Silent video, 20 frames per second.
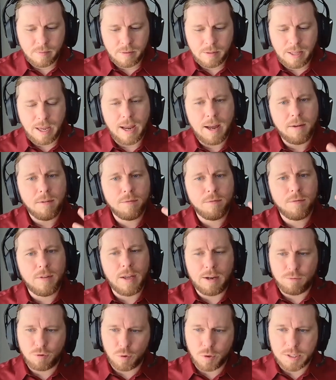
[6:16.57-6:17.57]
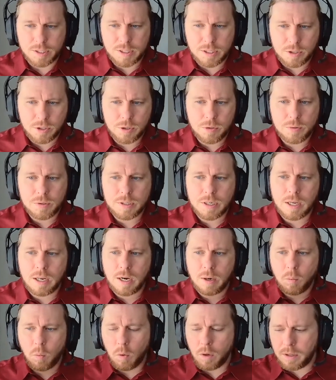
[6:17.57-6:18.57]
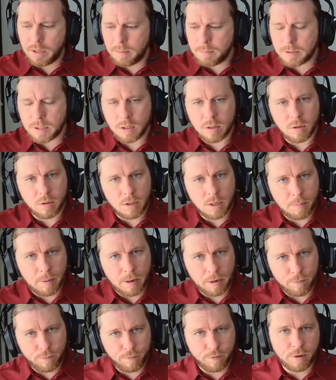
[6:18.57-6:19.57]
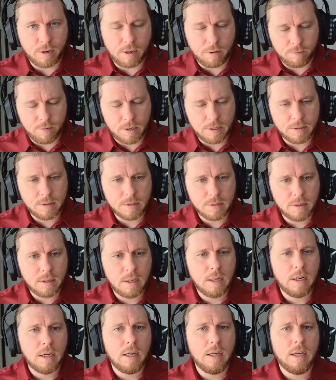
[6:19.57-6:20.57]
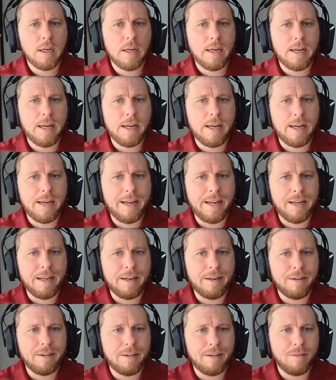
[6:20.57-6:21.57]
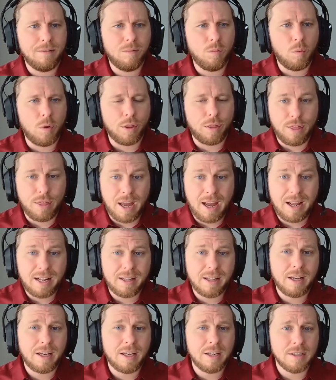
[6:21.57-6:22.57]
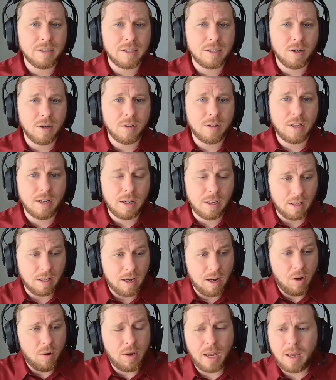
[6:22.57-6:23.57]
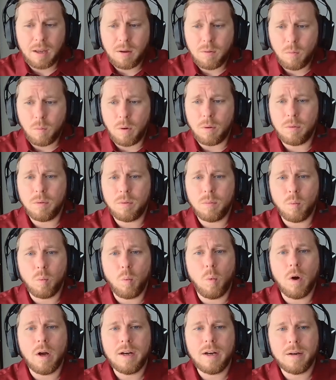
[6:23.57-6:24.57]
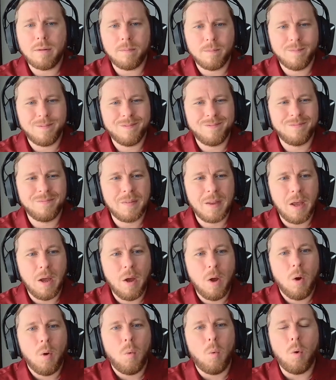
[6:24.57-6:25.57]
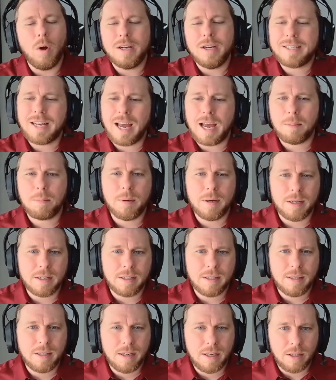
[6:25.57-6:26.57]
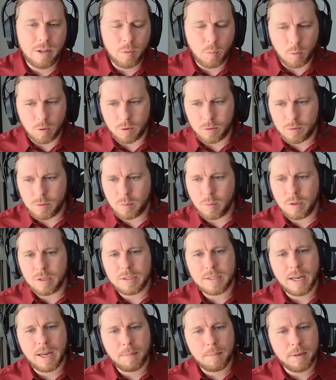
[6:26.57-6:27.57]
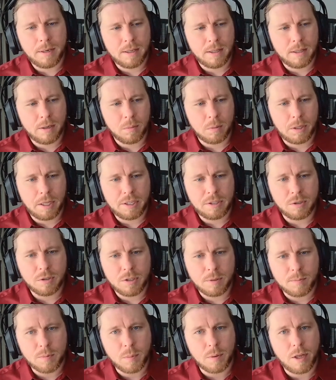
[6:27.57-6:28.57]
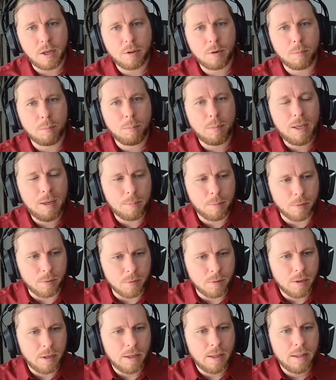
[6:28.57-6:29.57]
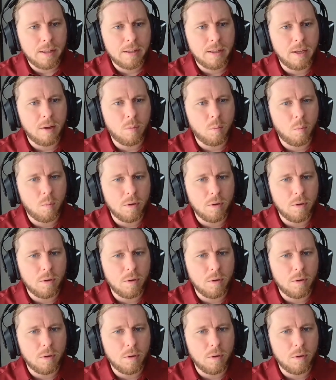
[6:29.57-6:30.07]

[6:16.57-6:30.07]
they have trust issues, and I want them to learn about forgiveness. And with that, they can start thinking like, okay, well, what is happening in the world? What is happening in their relationships with other people that